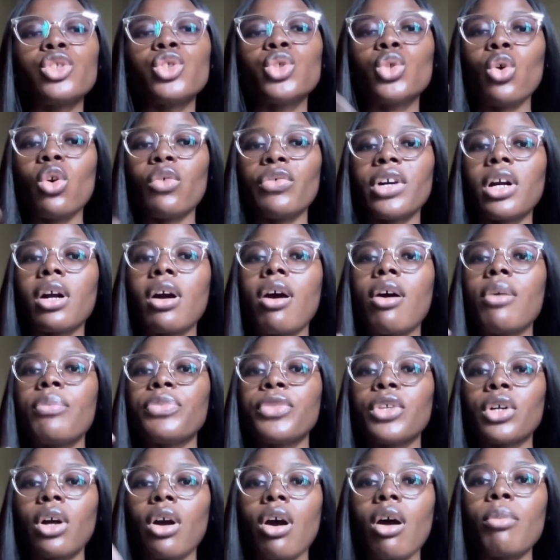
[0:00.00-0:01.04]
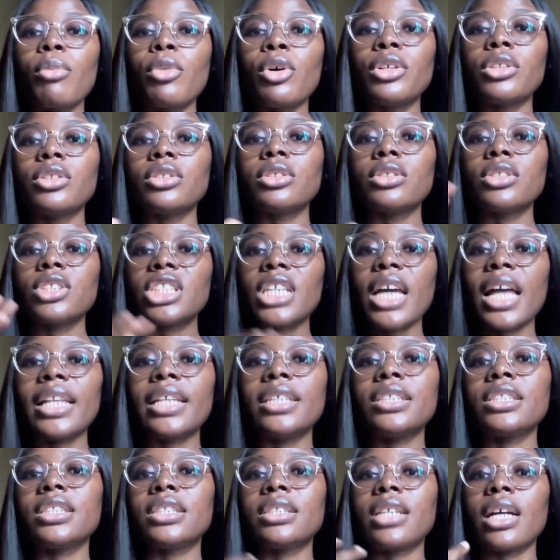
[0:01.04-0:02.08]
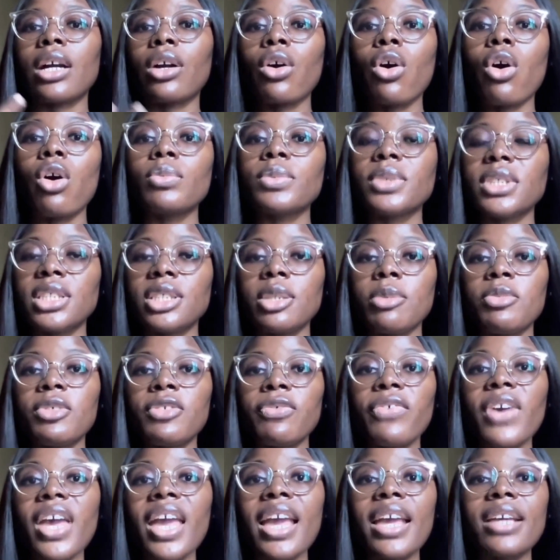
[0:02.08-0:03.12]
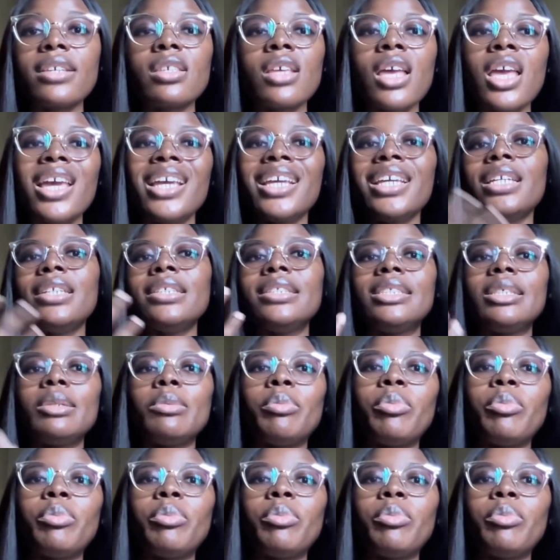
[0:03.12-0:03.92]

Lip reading: to overcome the common challenges that comms teams face, e.g.